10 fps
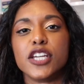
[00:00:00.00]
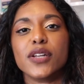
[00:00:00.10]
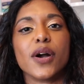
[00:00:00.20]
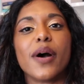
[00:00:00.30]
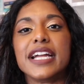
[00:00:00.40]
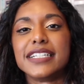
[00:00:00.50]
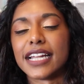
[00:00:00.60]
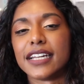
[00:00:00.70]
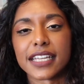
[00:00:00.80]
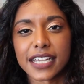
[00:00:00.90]
you know,
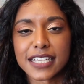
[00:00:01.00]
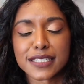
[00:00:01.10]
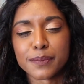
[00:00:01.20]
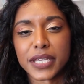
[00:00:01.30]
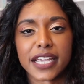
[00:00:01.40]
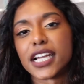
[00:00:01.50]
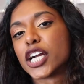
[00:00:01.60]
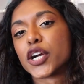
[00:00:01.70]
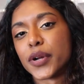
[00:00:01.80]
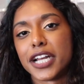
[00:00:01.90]
identity as being
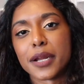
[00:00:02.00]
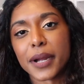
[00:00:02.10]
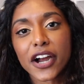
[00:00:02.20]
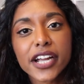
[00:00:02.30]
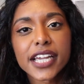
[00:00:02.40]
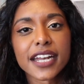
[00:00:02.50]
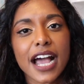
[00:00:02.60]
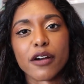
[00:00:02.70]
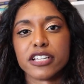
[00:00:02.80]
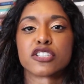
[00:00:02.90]
Korean American and
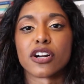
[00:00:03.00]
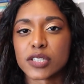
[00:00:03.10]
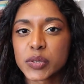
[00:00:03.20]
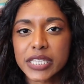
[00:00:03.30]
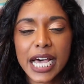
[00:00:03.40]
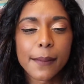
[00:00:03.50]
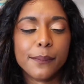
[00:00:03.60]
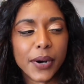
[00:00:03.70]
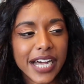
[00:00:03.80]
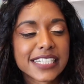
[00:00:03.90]
how he struggles with that,
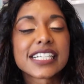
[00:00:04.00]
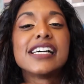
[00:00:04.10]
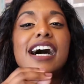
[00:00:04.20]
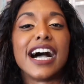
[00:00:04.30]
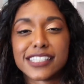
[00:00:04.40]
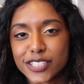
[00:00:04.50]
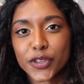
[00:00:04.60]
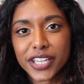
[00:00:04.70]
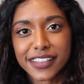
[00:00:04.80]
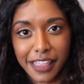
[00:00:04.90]
but I still
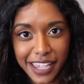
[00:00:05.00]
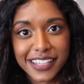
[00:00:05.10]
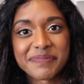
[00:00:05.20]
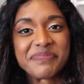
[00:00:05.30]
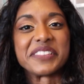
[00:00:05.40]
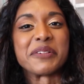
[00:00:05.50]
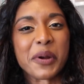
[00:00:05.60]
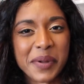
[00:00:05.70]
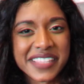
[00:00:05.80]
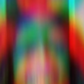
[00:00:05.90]
did like the
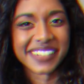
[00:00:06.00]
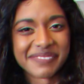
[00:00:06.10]
romance in